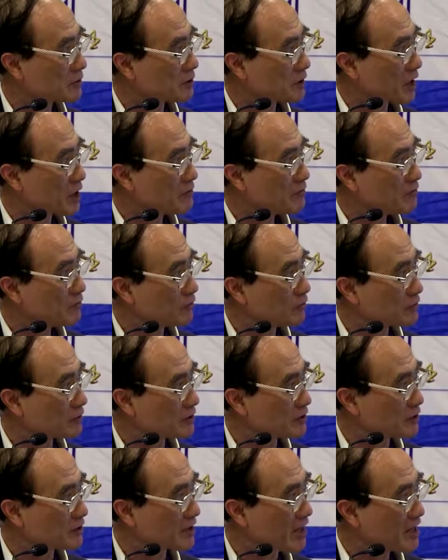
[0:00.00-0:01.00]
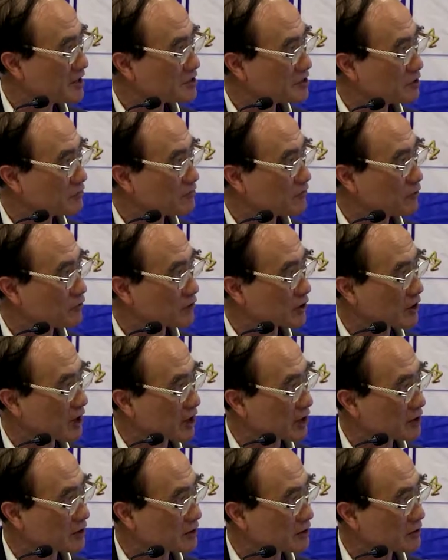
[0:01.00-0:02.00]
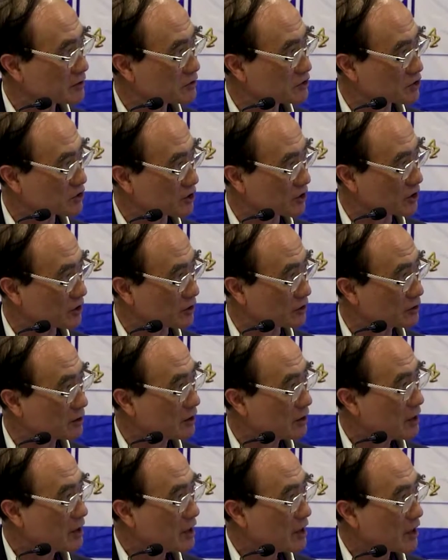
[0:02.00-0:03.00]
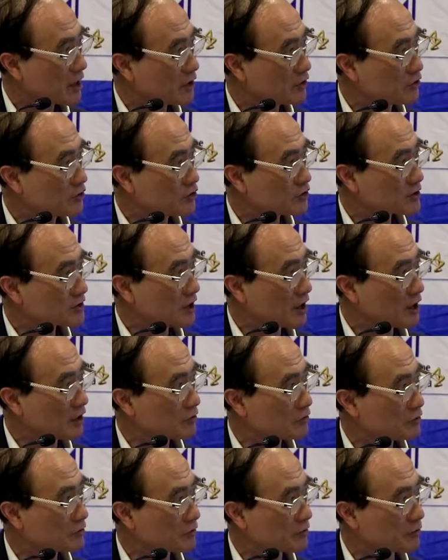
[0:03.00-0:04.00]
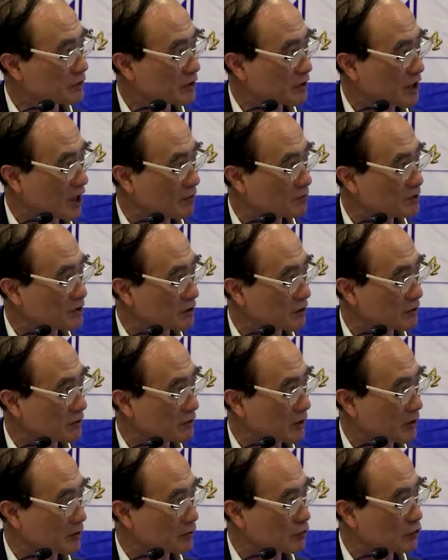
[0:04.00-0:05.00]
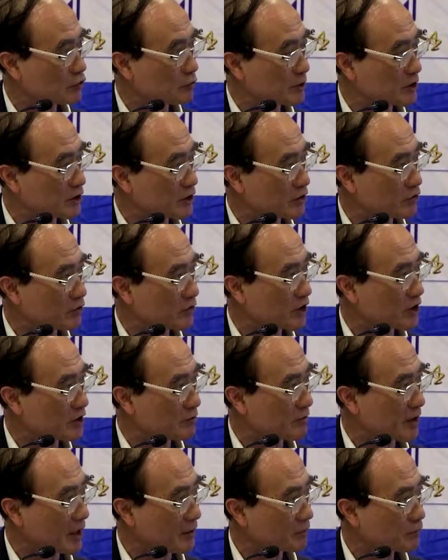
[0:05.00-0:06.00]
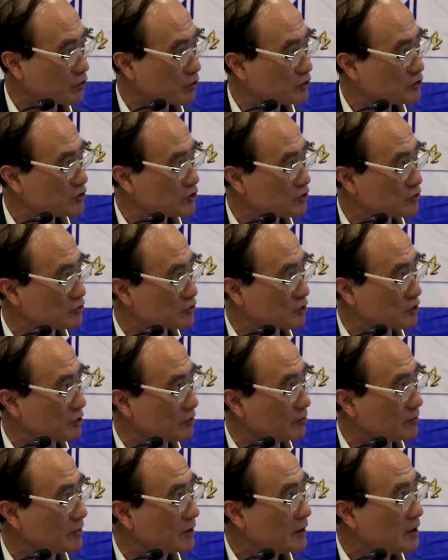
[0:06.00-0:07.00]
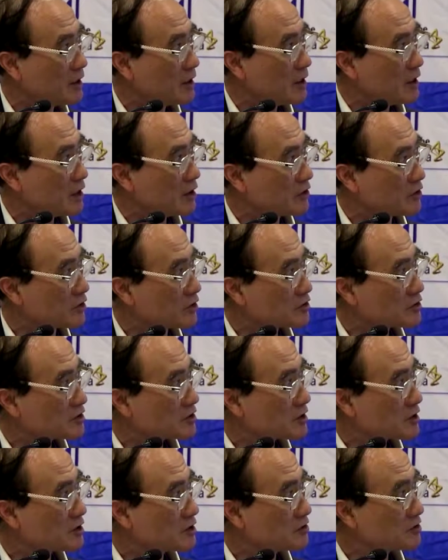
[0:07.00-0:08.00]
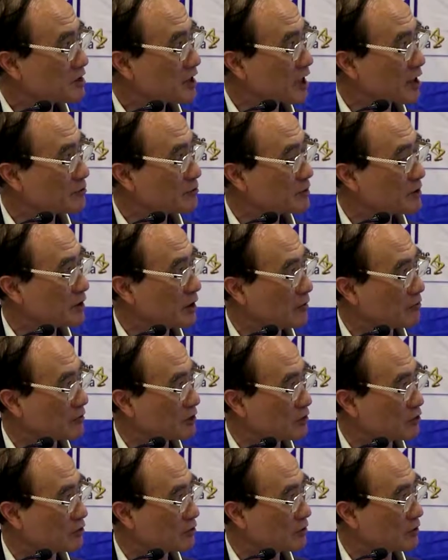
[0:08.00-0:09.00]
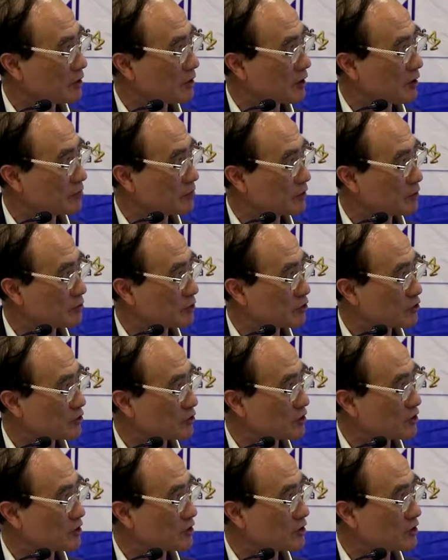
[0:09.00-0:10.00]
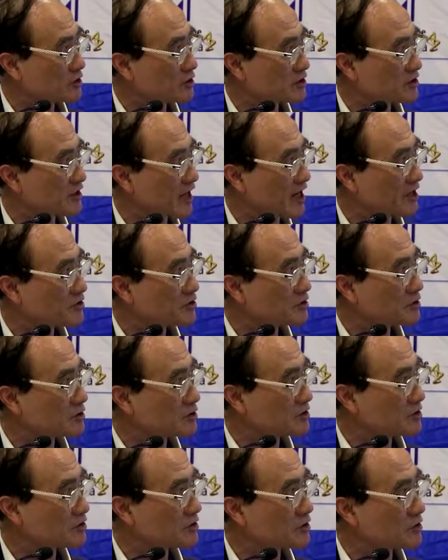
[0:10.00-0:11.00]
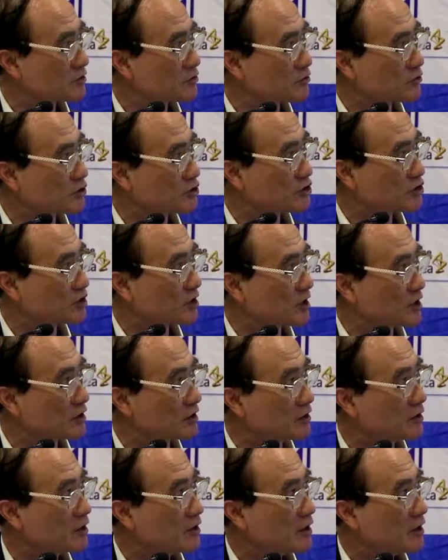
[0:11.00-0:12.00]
lysine 48 chain, and this now will be degraded by proteasome. And the second type of ubiquitin is lysine 63 chain,